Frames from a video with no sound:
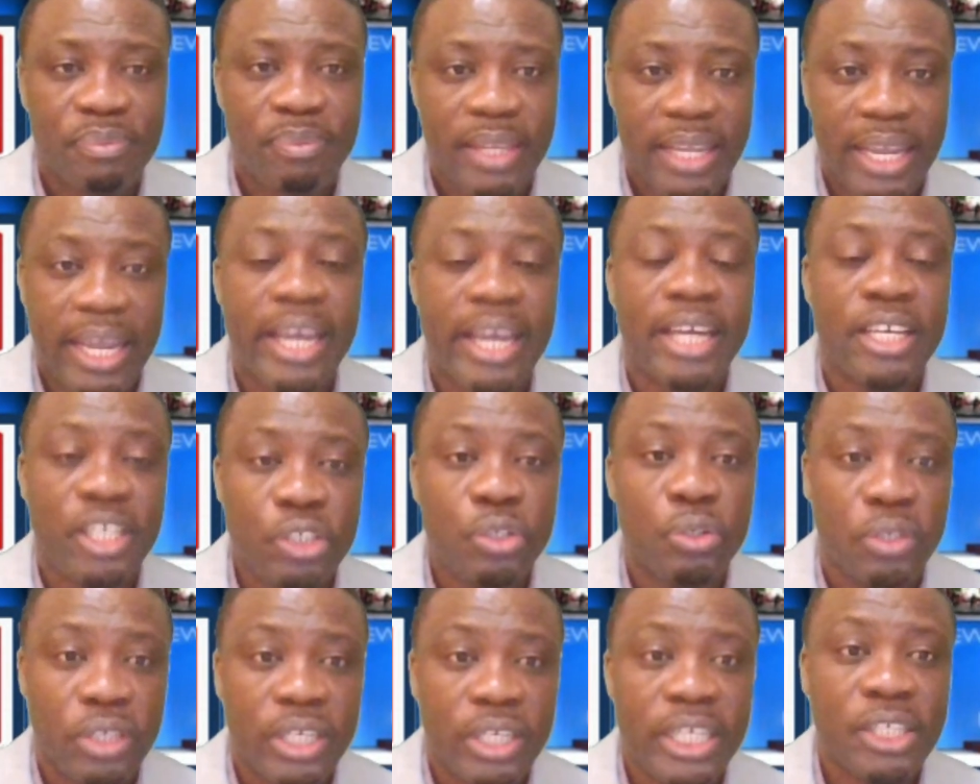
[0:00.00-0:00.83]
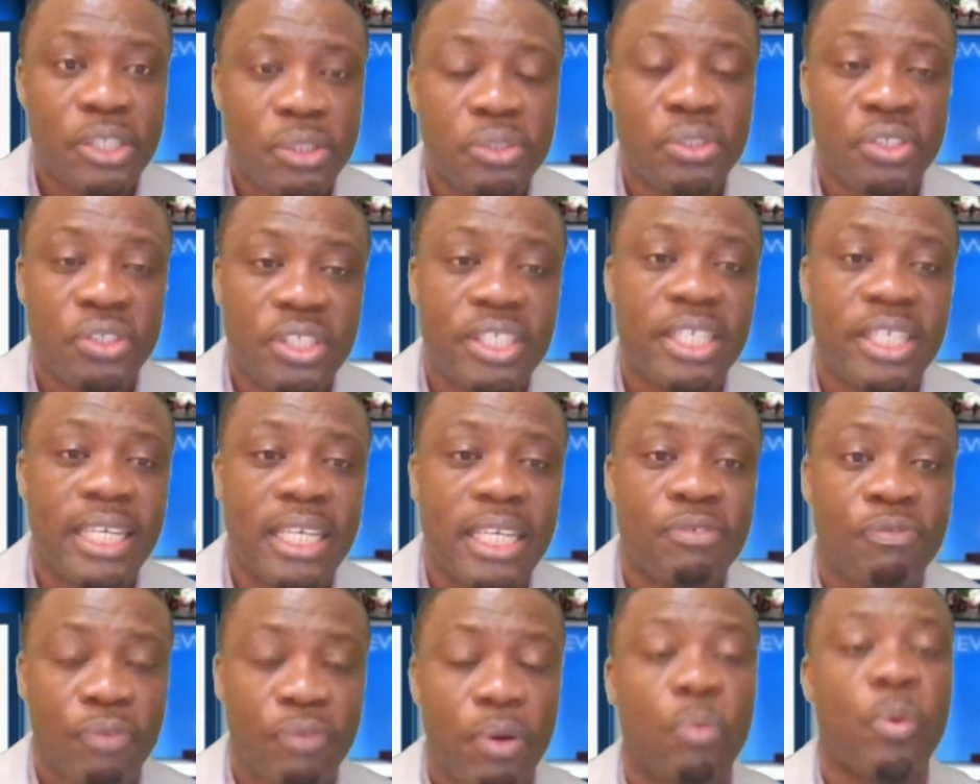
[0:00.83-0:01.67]
And you need to see it
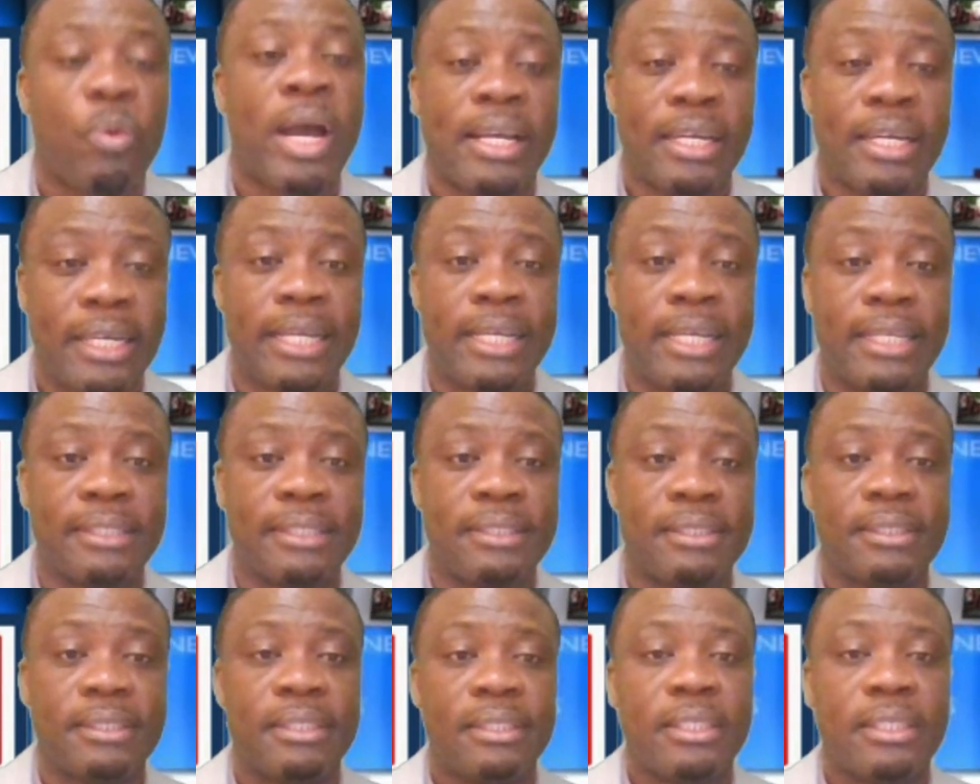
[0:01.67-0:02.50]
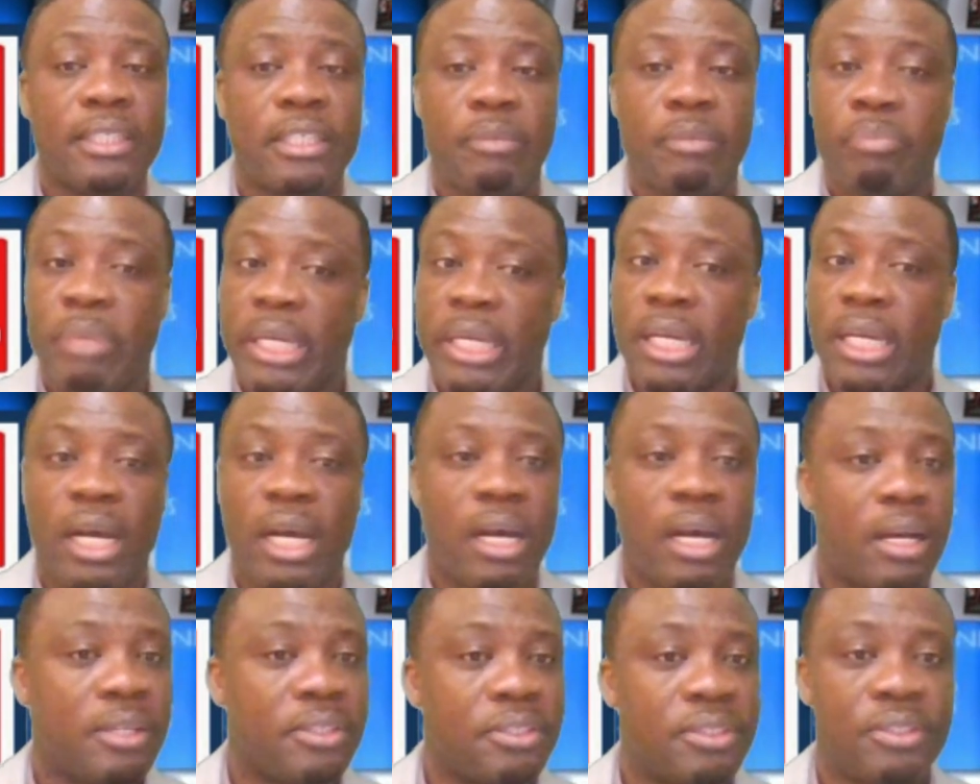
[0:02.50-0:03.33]
for what it is,
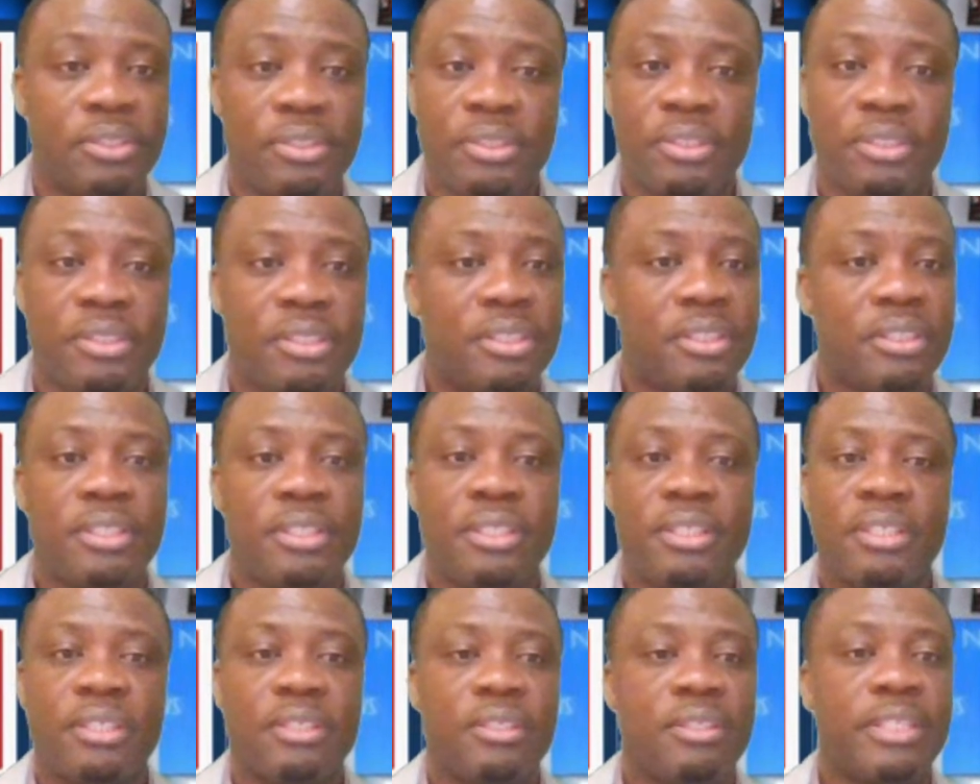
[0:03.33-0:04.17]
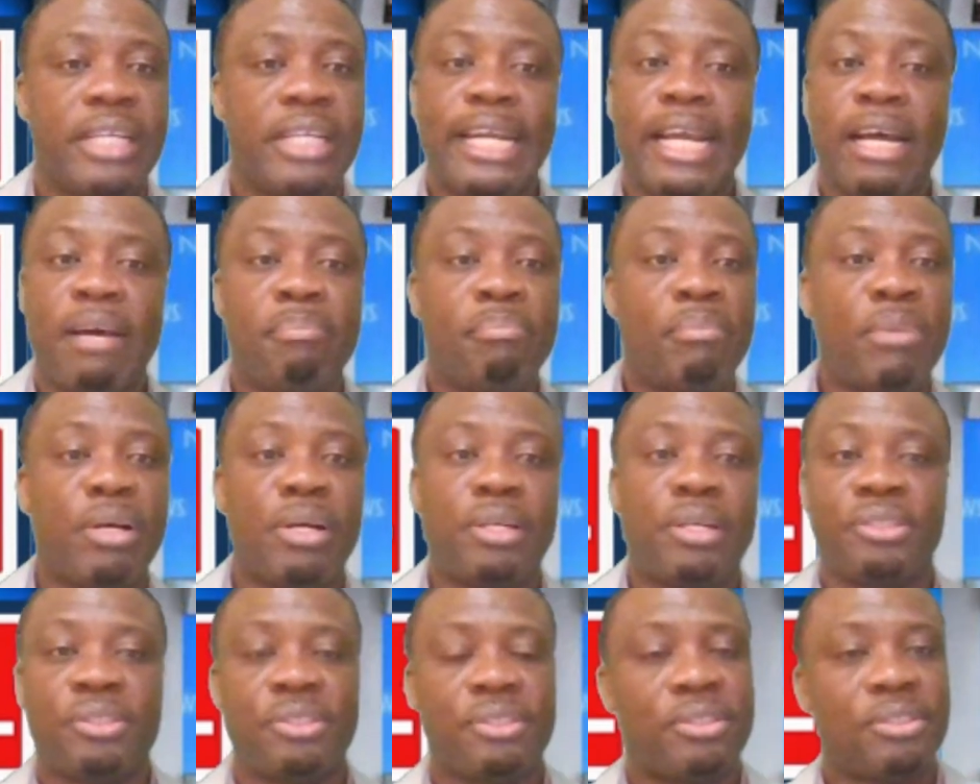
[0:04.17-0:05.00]
because the
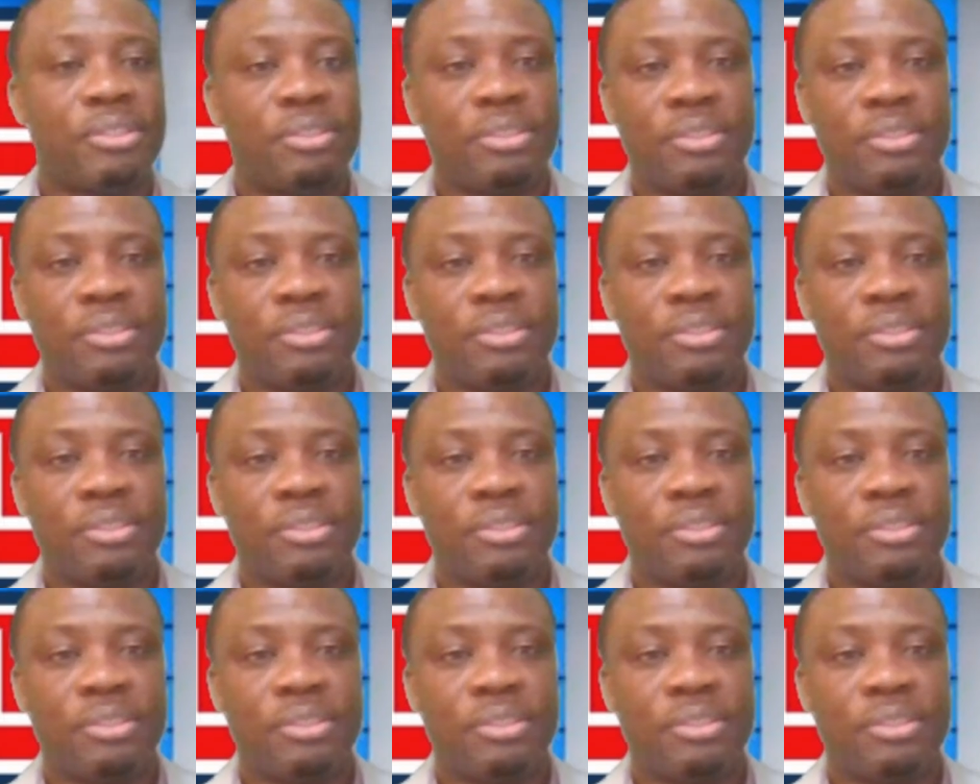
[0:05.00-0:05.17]
numbers,